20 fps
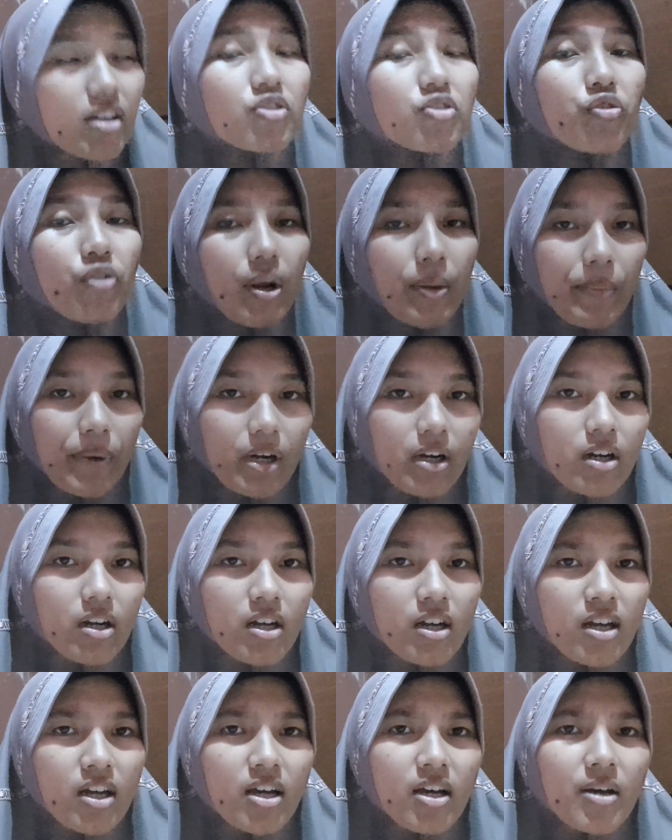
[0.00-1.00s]
grammar,
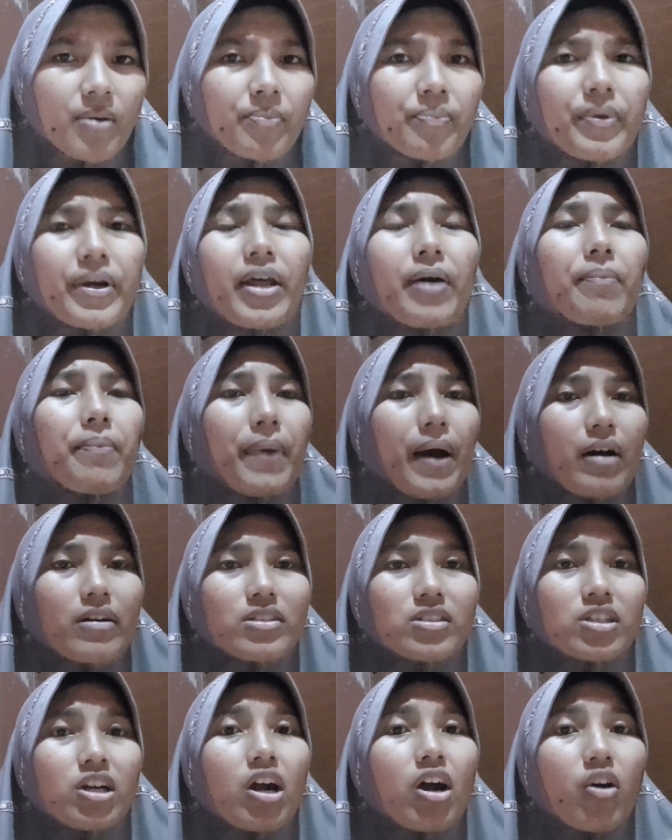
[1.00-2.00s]
but about
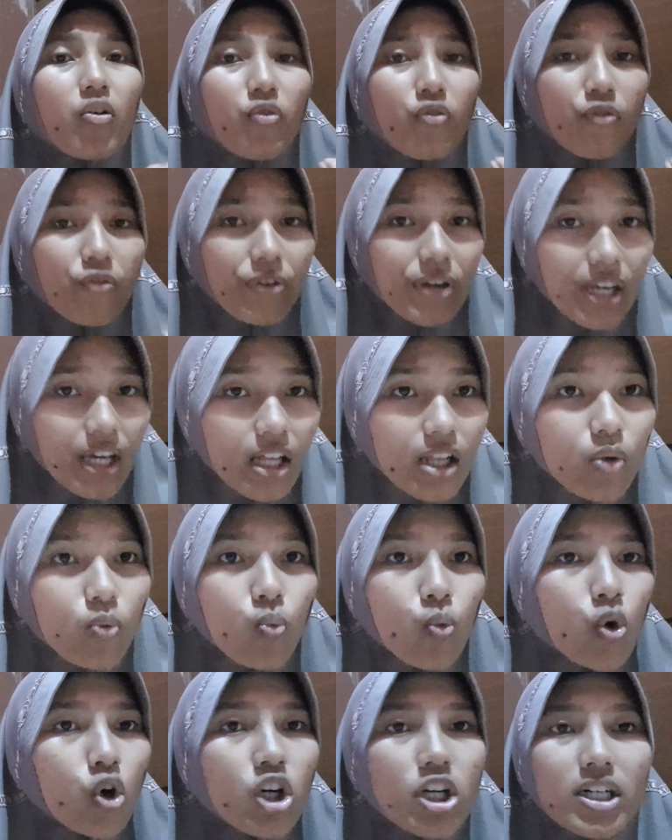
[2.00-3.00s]
the
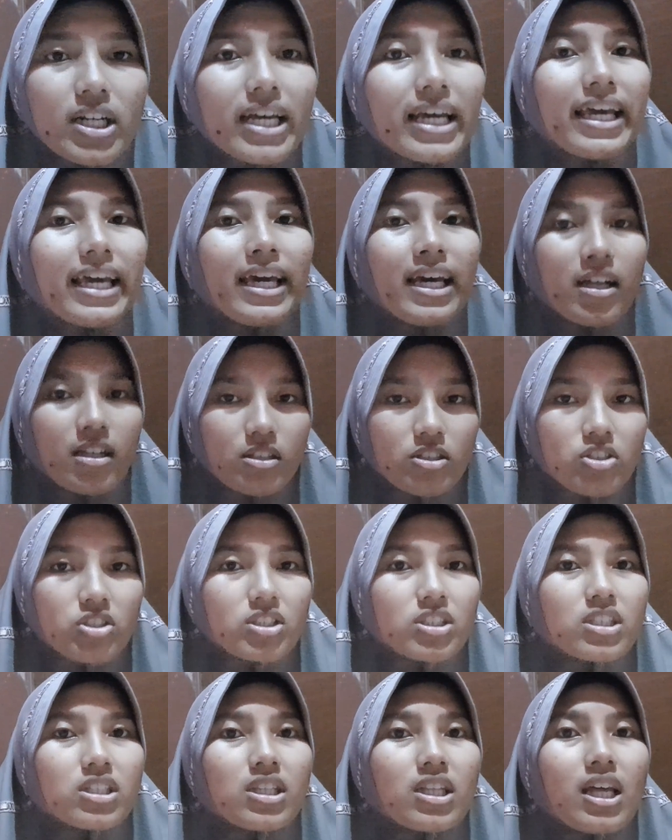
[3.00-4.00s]
real-world English
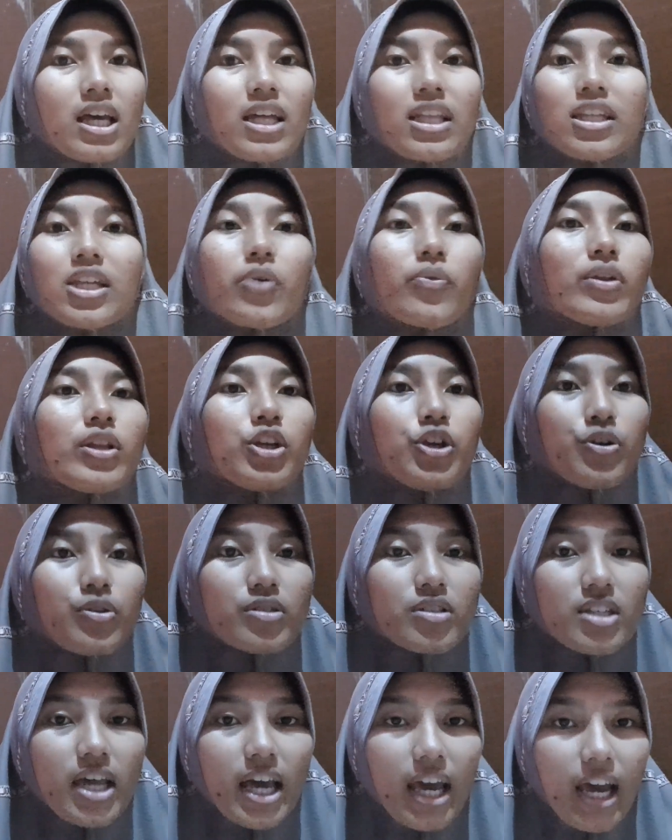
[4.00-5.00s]
they will
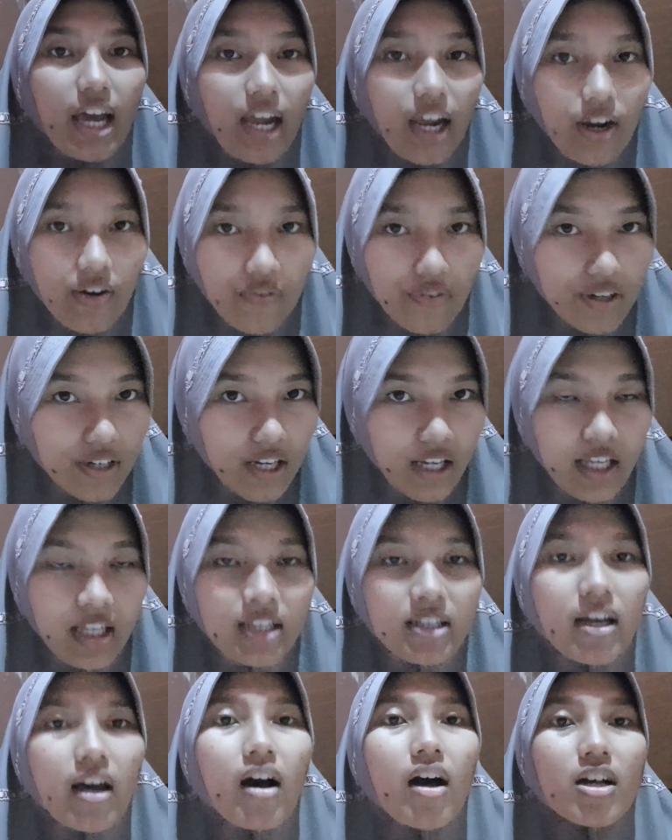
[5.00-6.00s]
use every day in
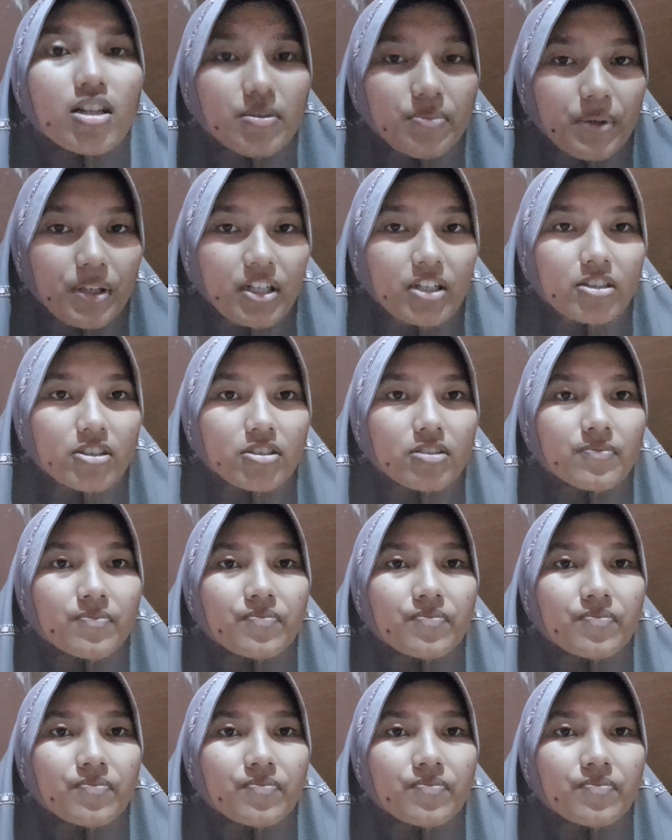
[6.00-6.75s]
the hospitals.